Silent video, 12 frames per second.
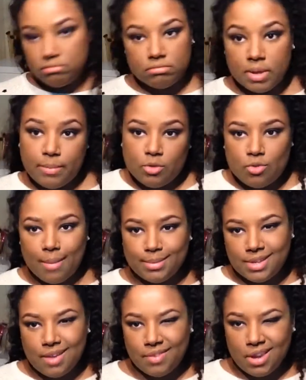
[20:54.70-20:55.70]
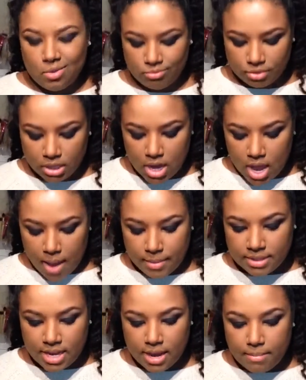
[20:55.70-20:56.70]
gonna drop stuff, you know. I'm gonna
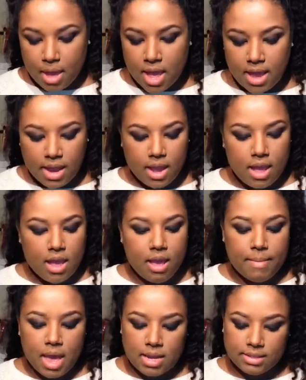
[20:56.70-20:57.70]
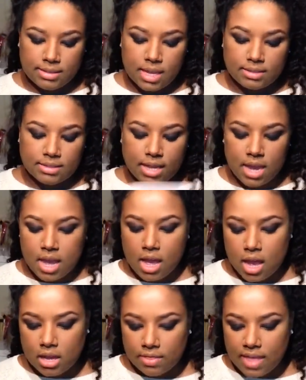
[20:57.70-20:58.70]
take my
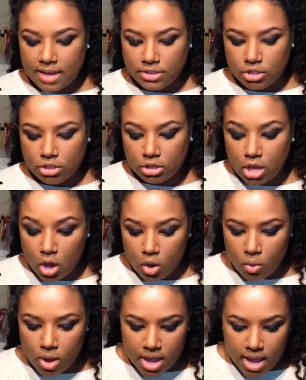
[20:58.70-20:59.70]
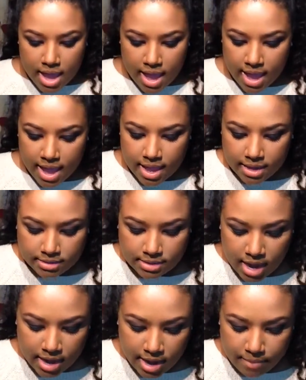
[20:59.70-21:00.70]
Anastasia That Glow, and
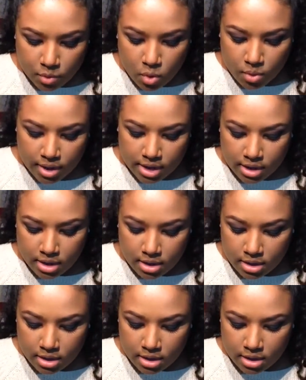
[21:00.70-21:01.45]
I am going